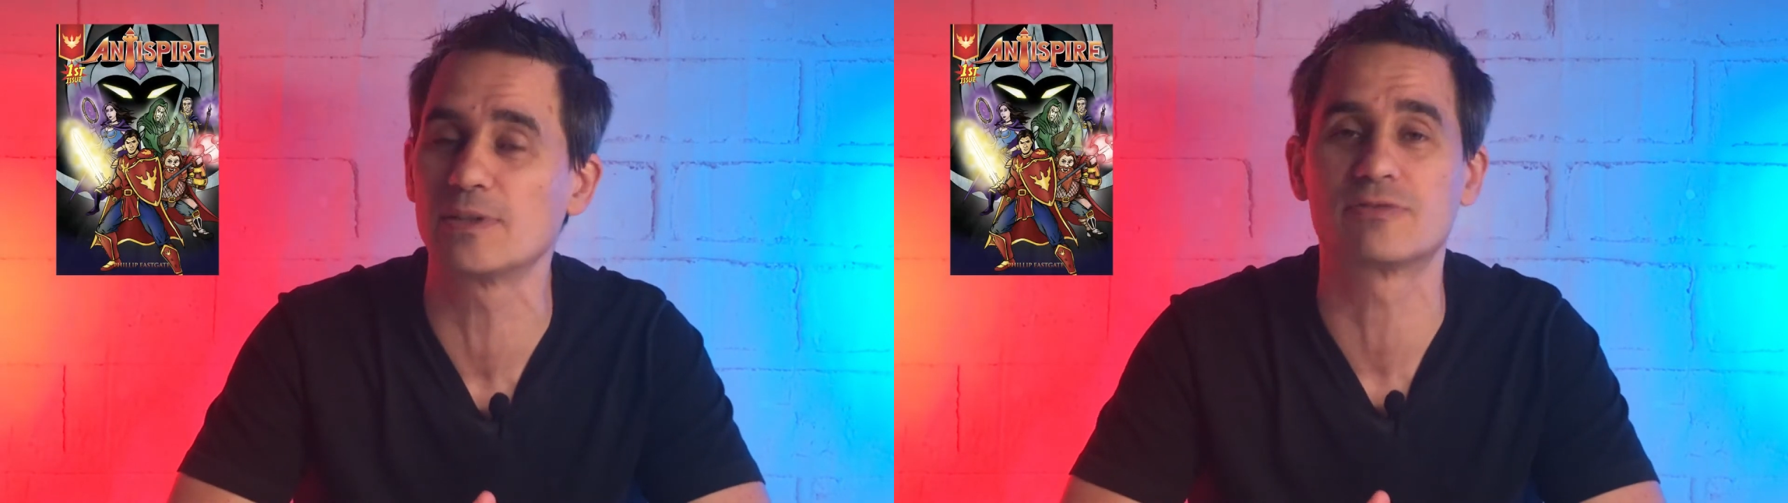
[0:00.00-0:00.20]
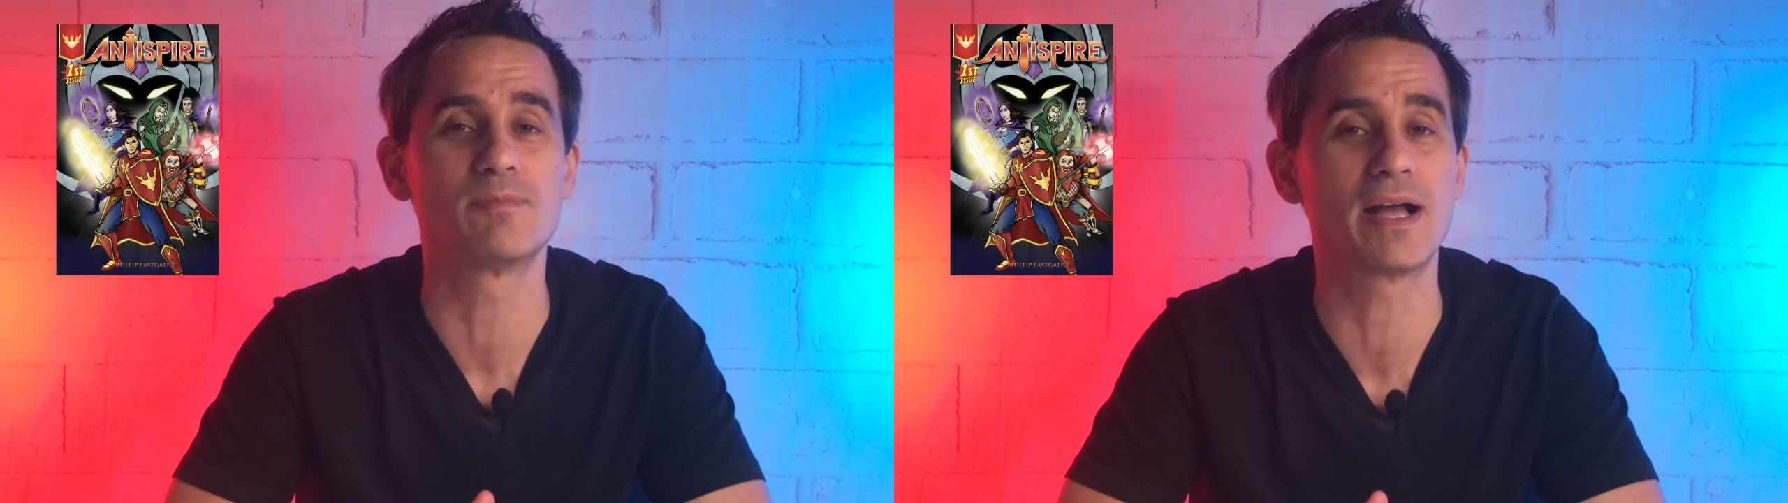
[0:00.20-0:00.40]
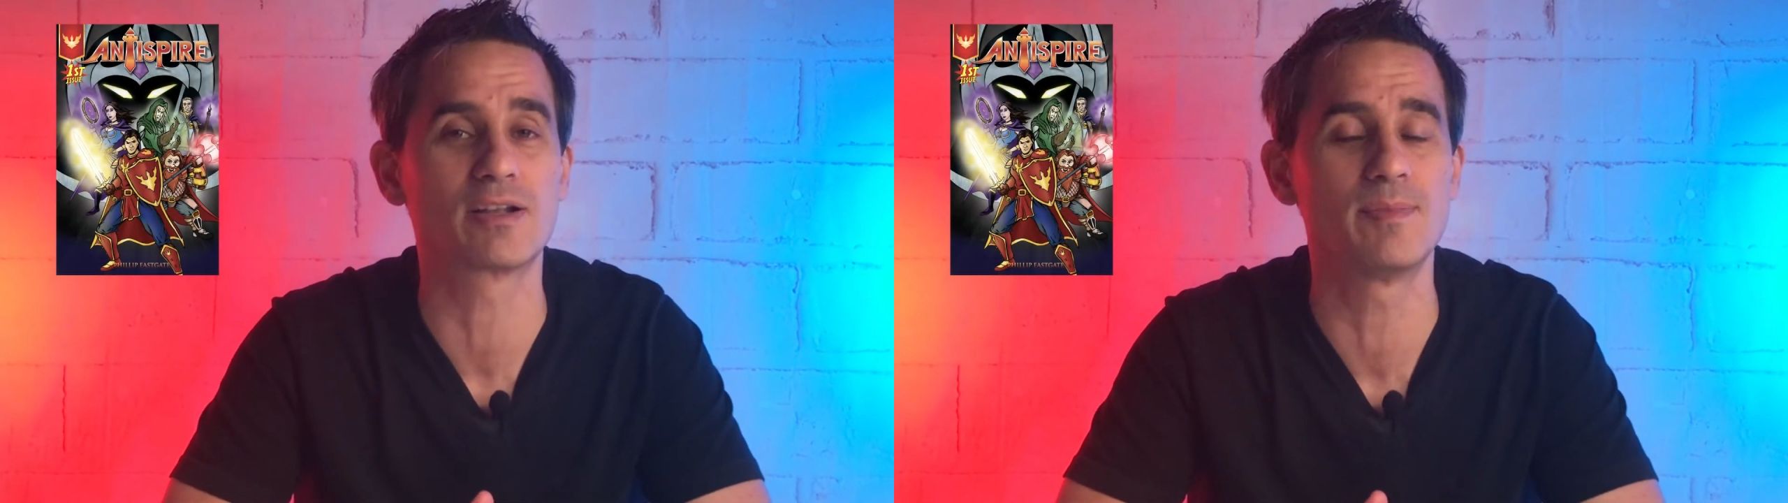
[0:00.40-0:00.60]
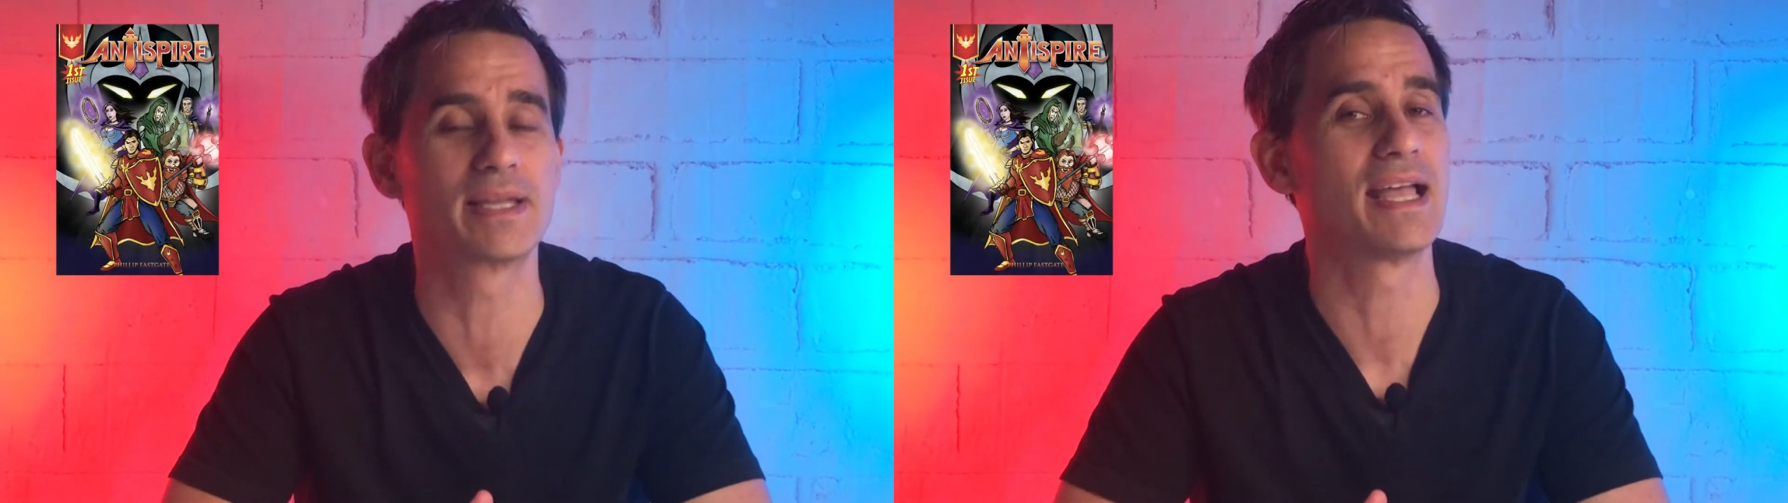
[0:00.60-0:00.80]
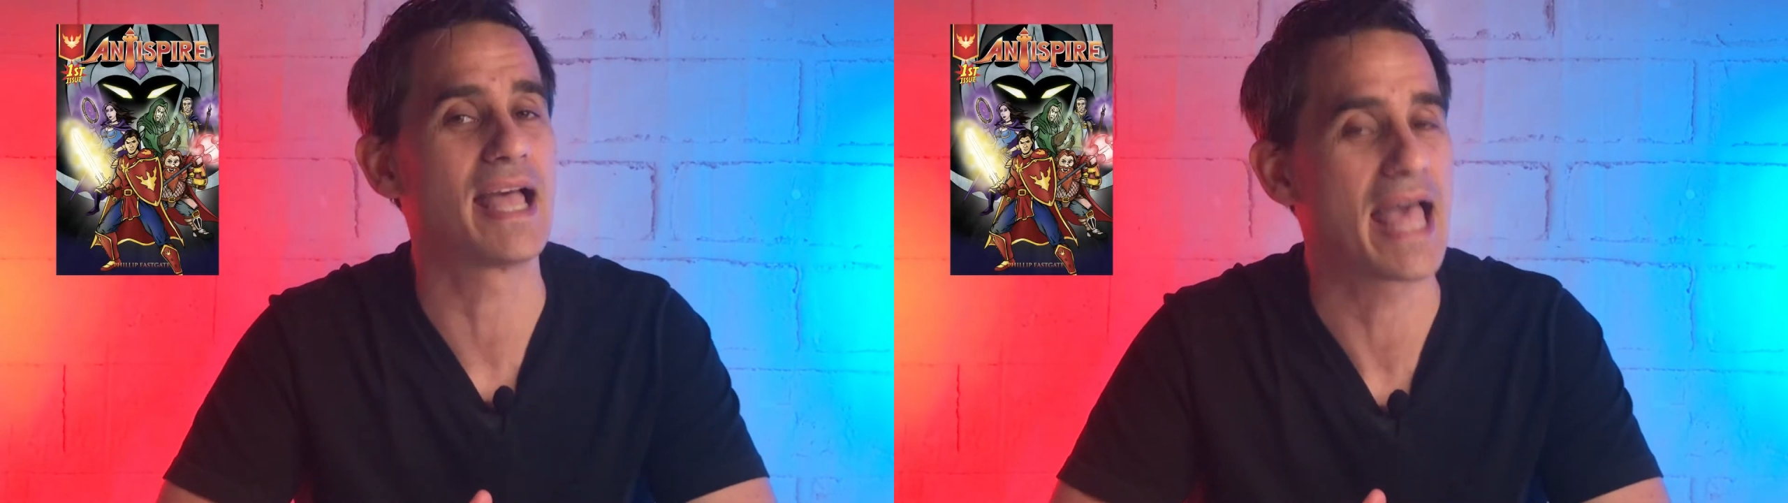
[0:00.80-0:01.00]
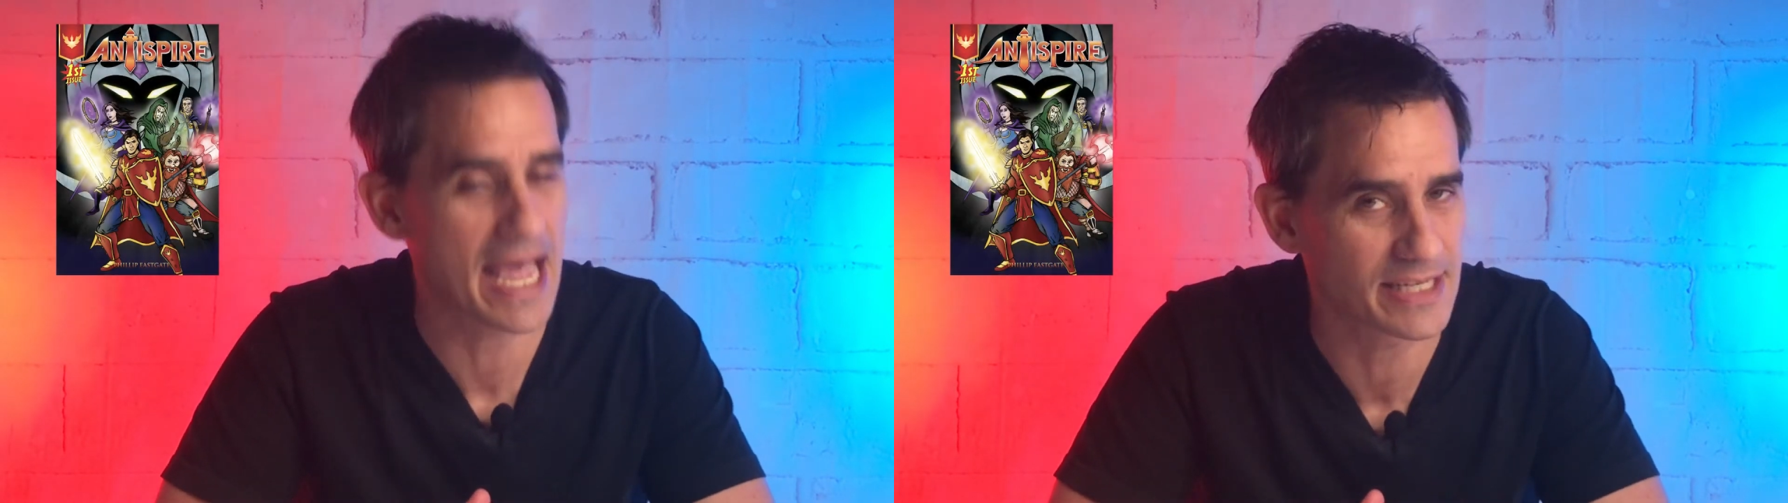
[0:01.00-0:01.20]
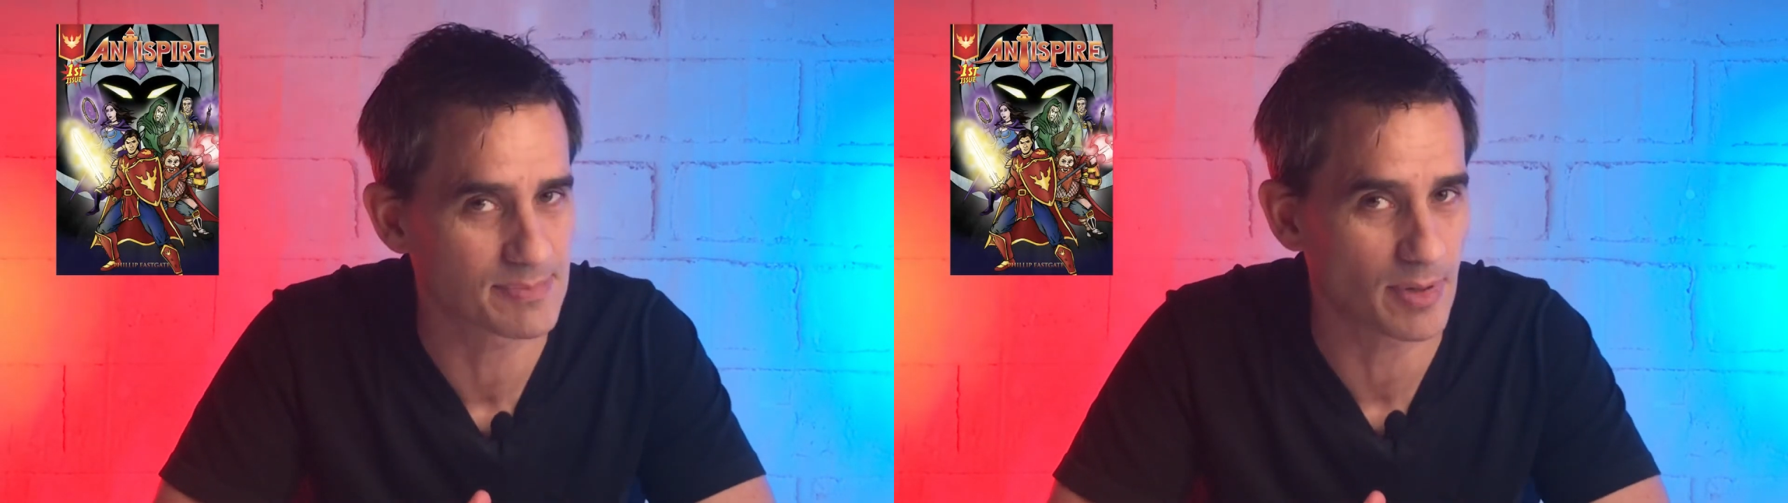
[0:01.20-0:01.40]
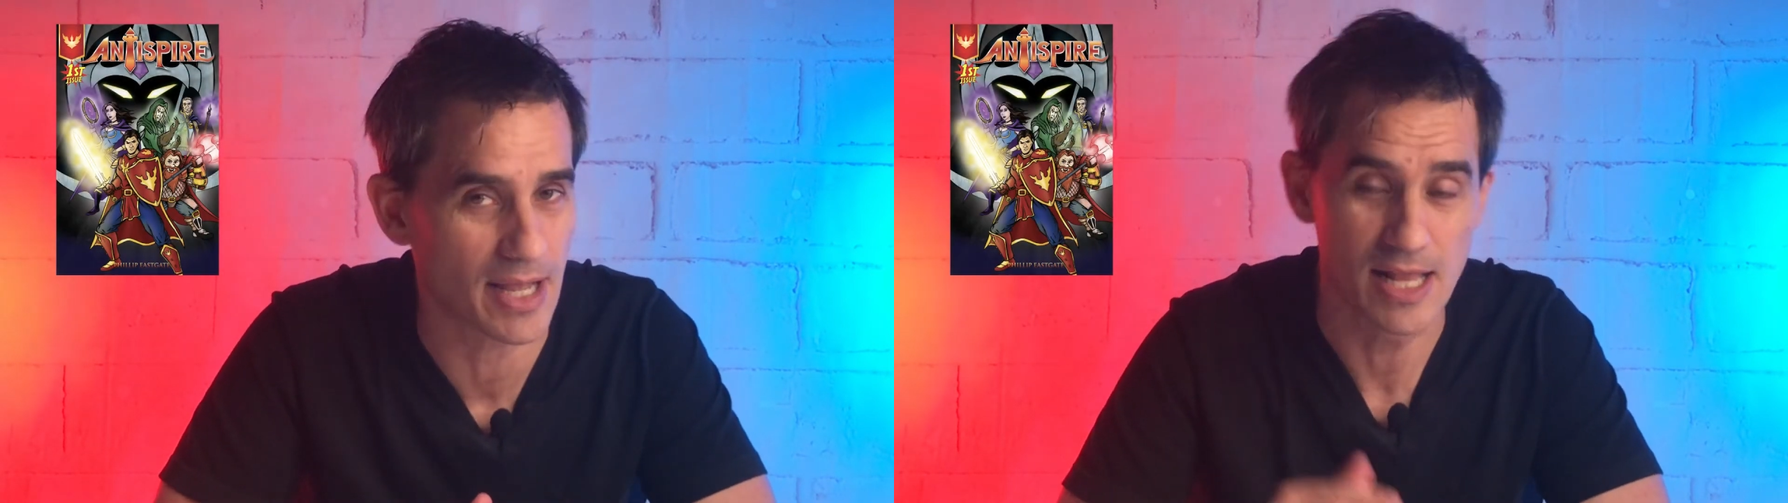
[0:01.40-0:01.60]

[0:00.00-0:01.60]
from my comic, Antispire.